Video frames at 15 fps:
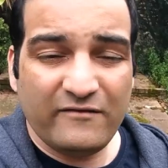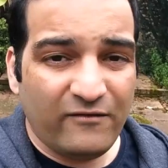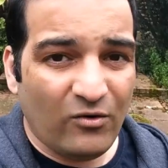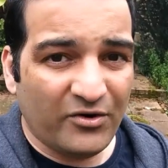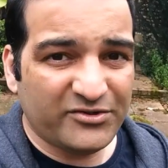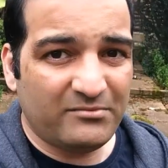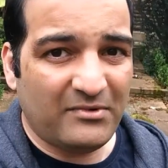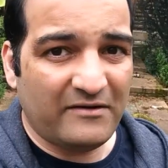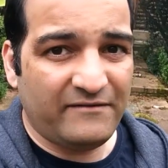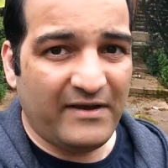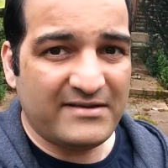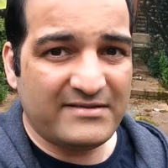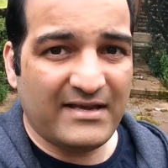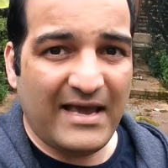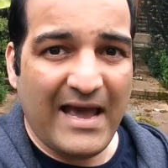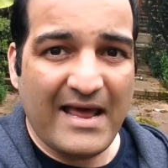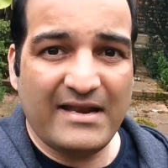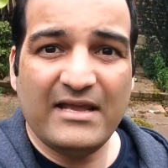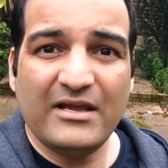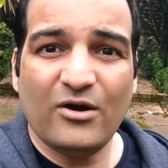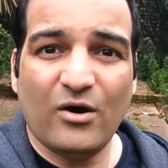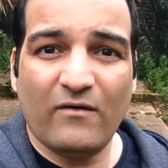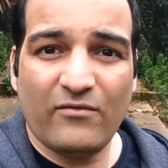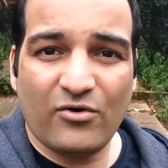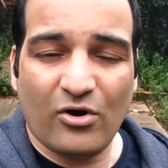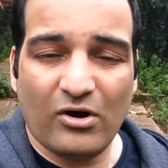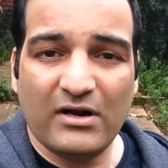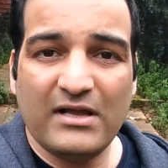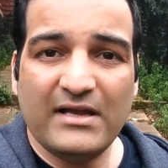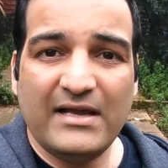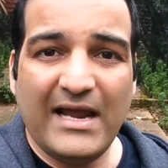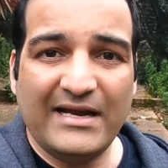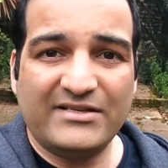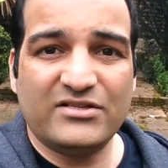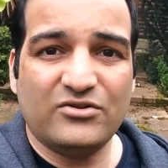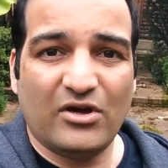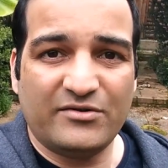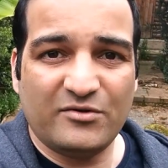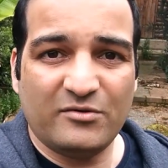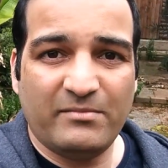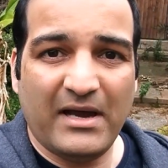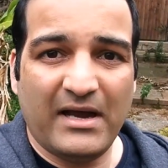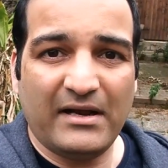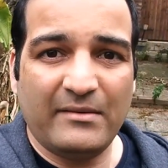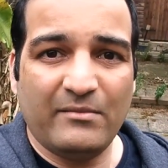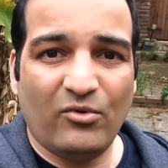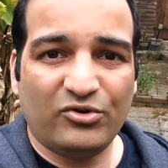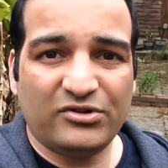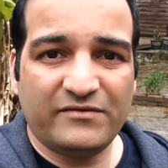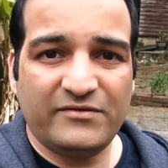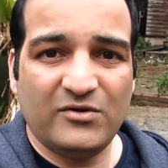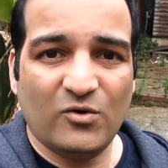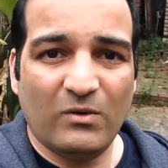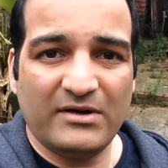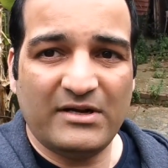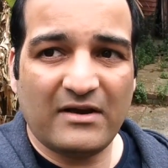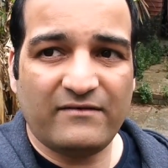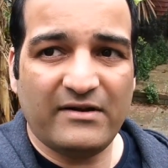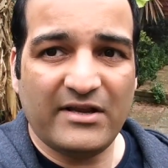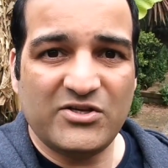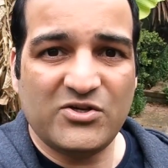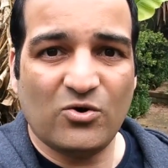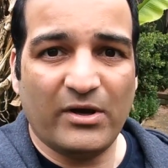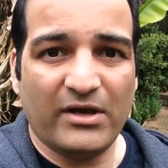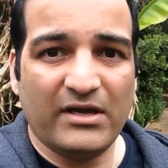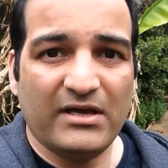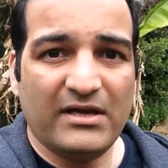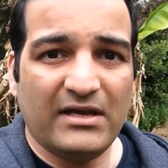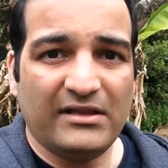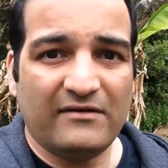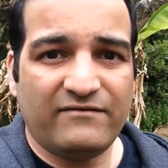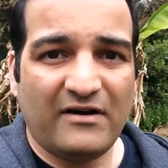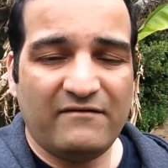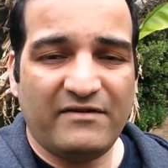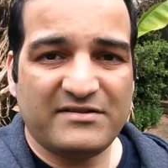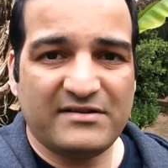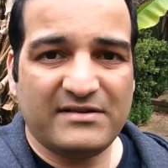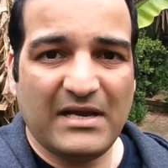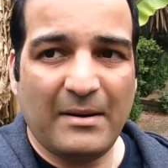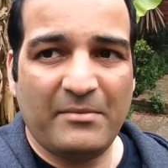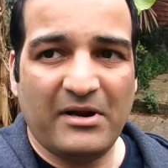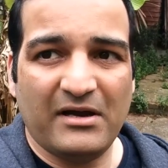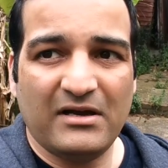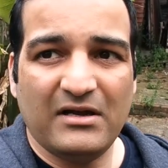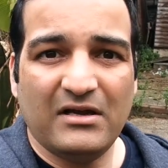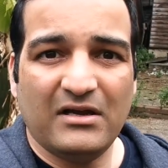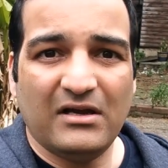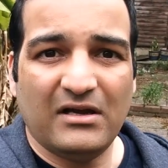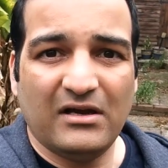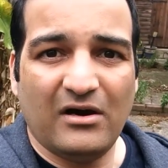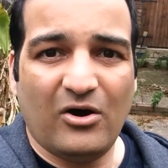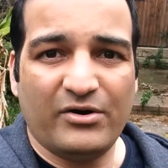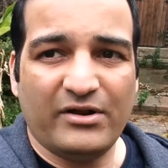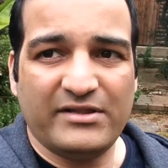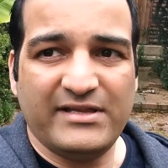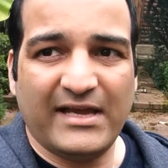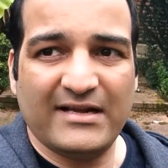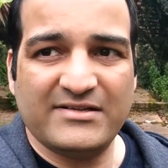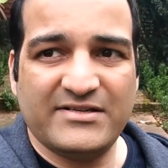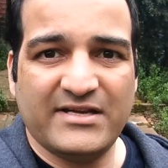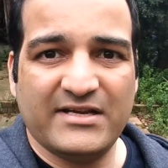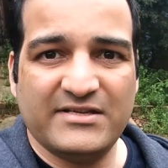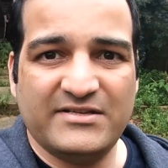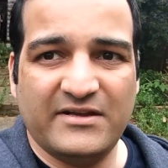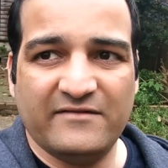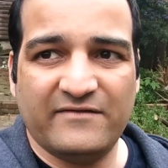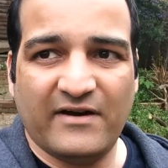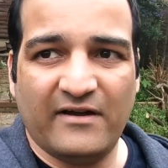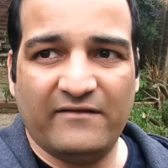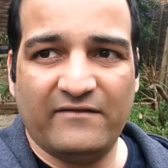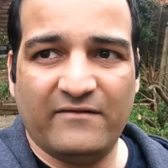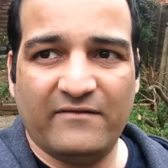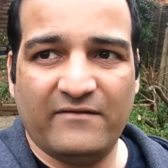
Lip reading: a good focus on my face, and overall it's not too bad, and most of you will definitely enjoy the front-facing camera on the LG G5.